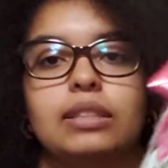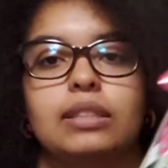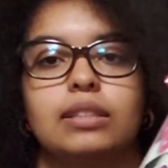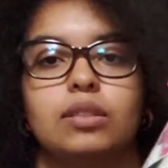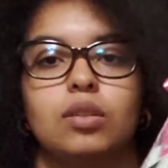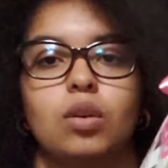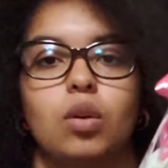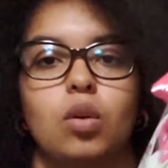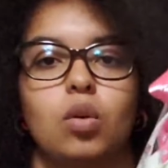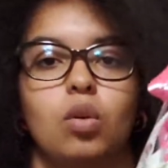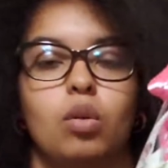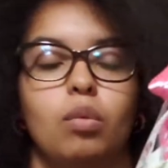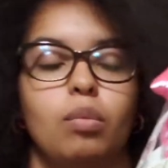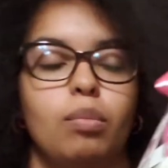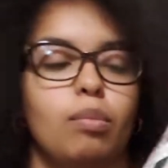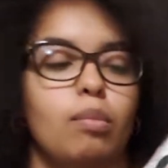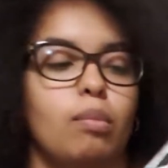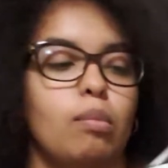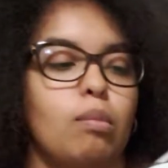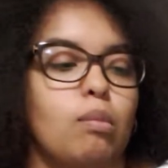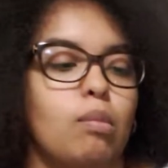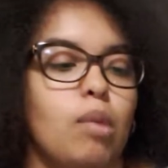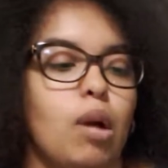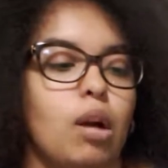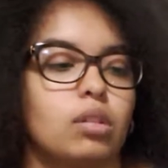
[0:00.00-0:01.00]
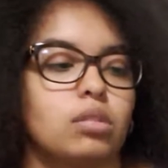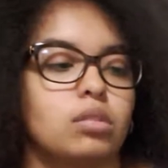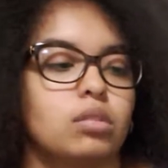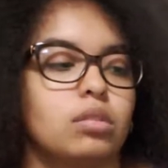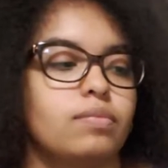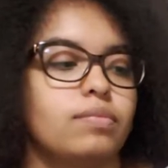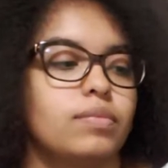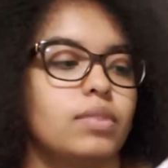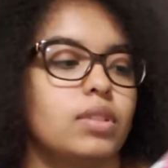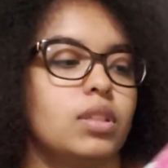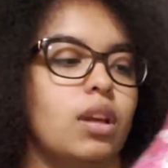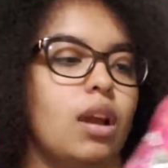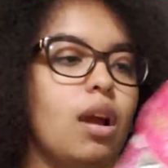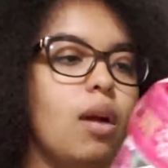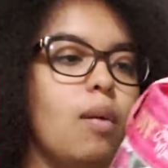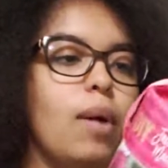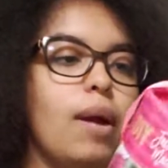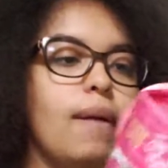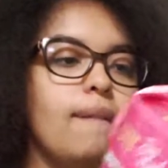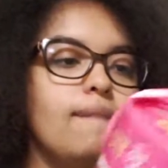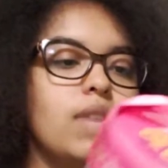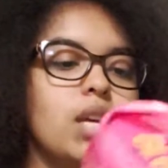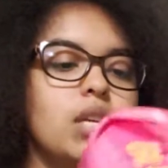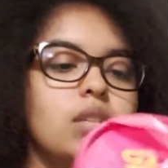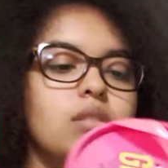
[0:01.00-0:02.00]
It's a whole box of
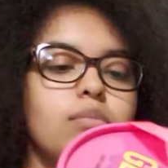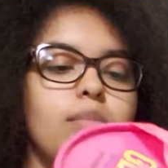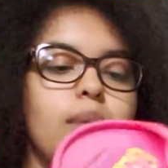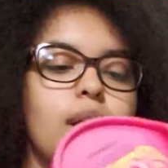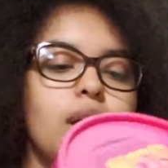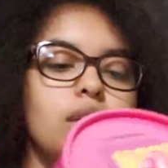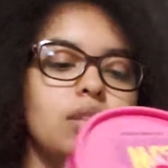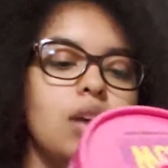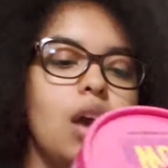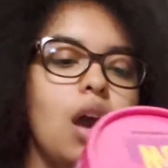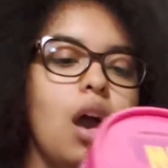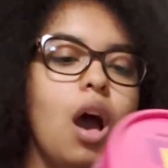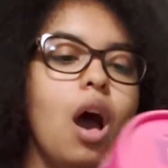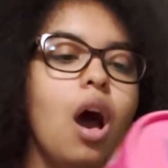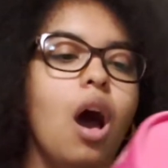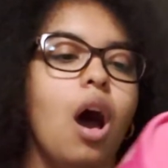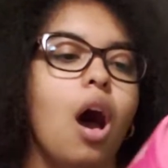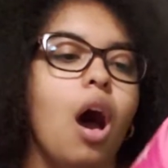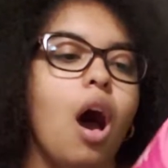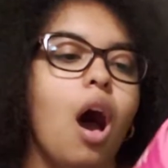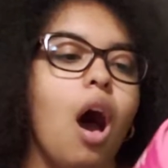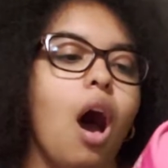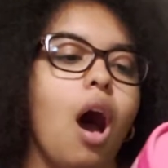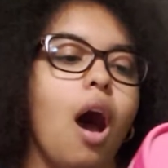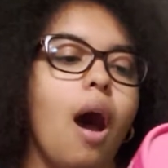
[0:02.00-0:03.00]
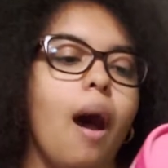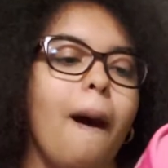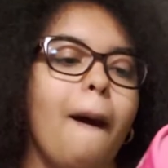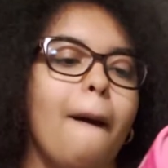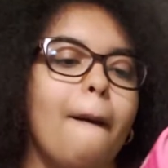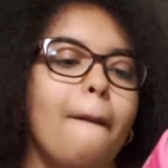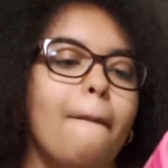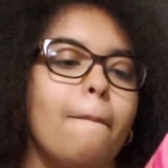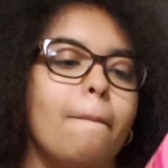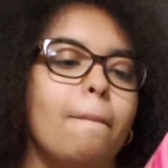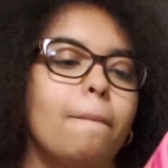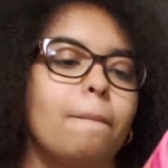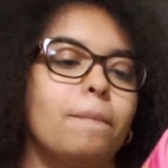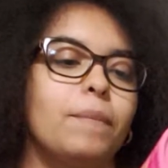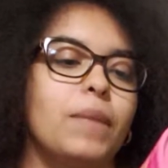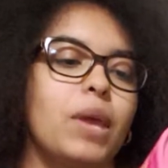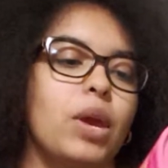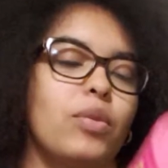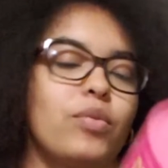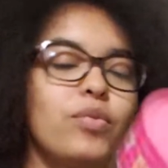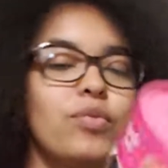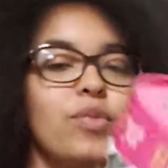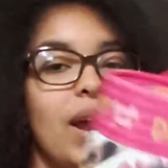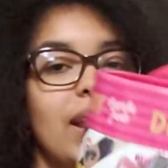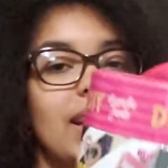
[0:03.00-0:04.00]
DIY face mask.
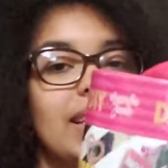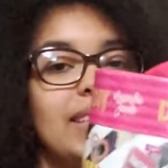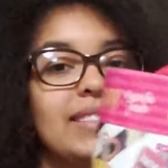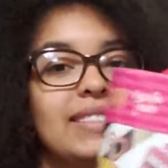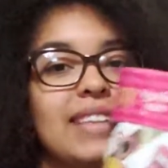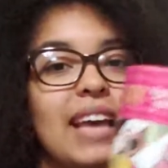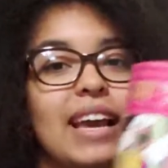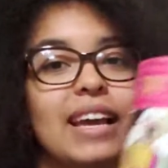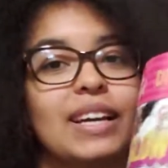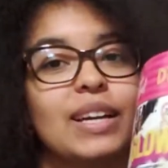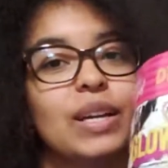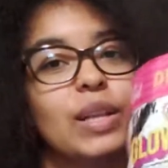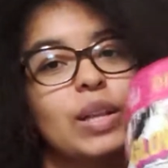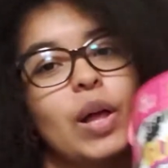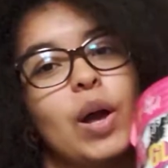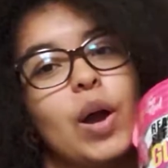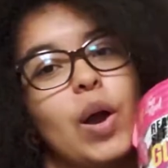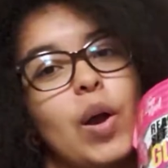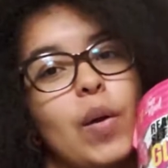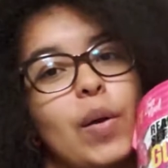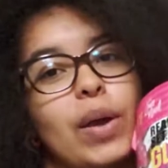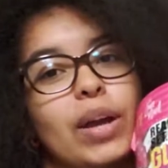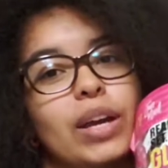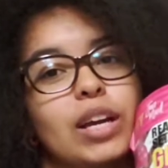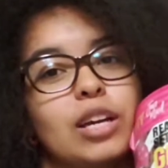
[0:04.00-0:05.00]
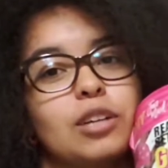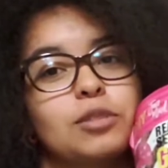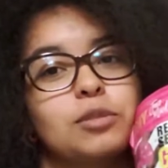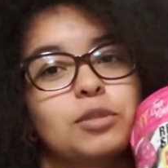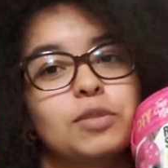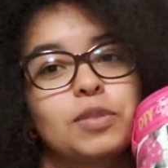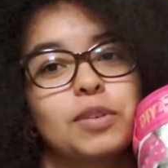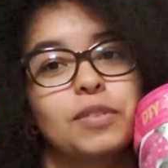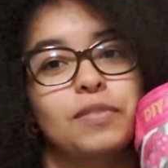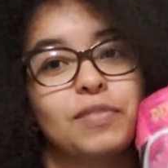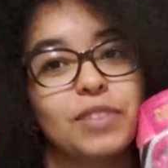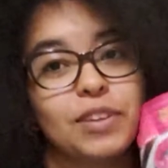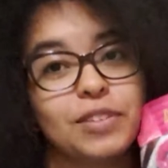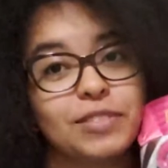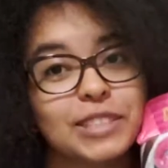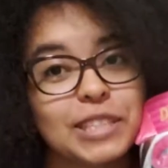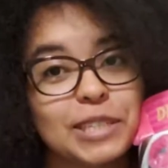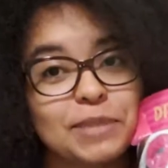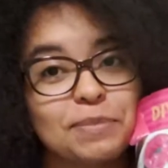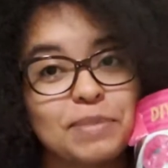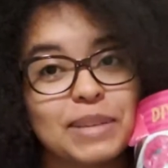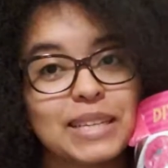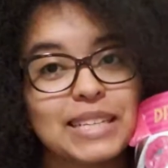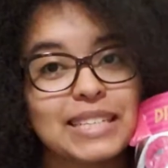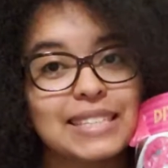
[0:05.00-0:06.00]
Ready, set, glow. It comes with
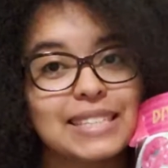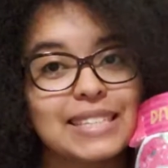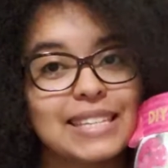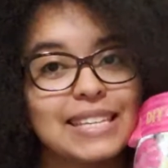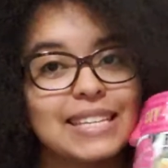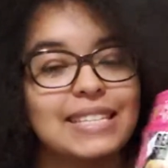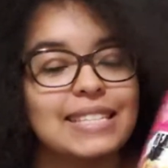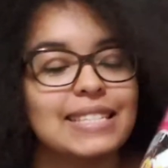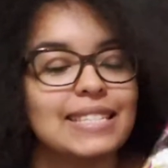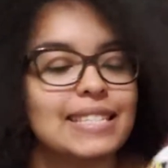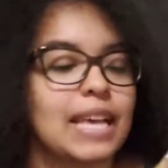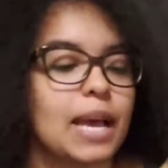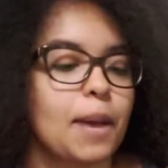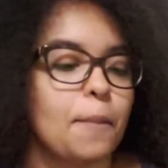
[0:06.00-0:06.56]
15 pieces.